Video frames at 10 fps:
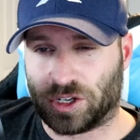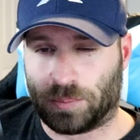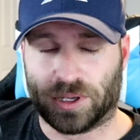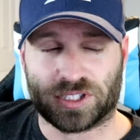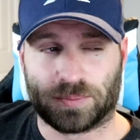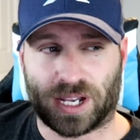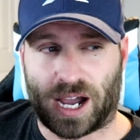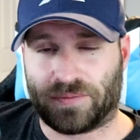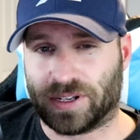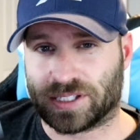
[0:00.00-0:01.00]
You know, build some
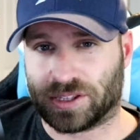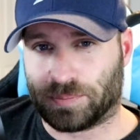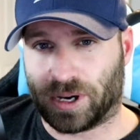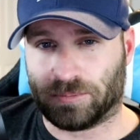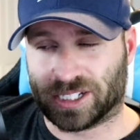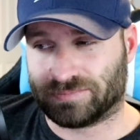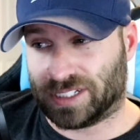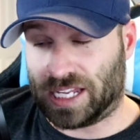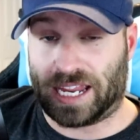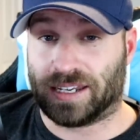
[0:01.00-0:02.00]
confidence in the public
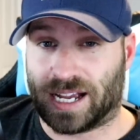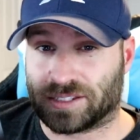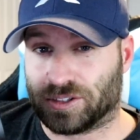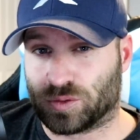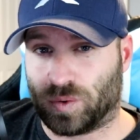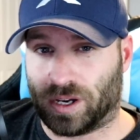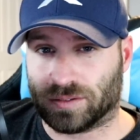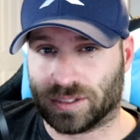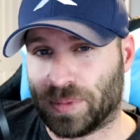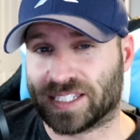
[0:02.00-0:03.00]
and NASA as well.
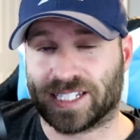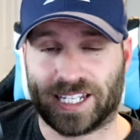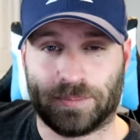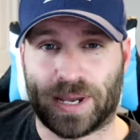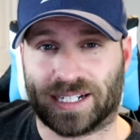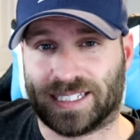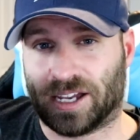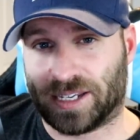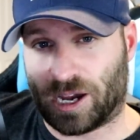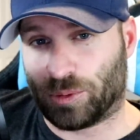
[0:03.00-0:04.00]
Best to get it back
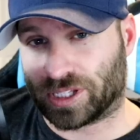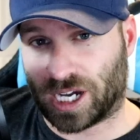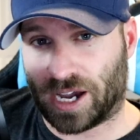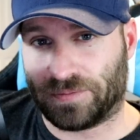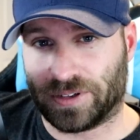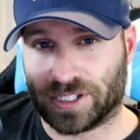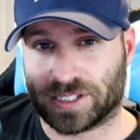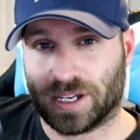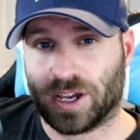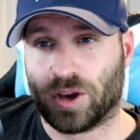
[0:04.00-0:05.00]
down now with
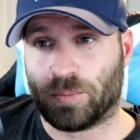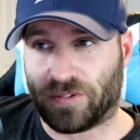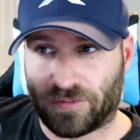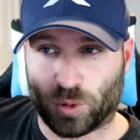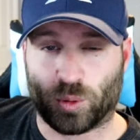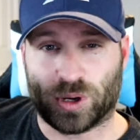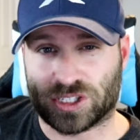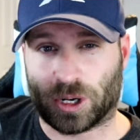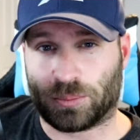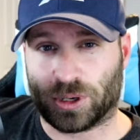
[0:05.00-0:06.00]
confidence before we
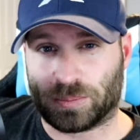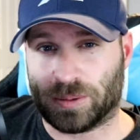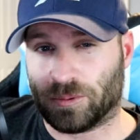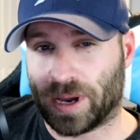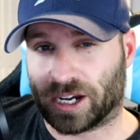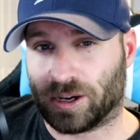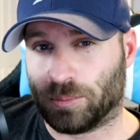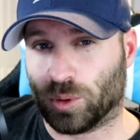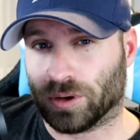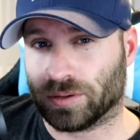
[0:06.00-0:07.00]
start putting people back on
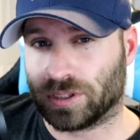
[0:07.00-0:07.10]
board.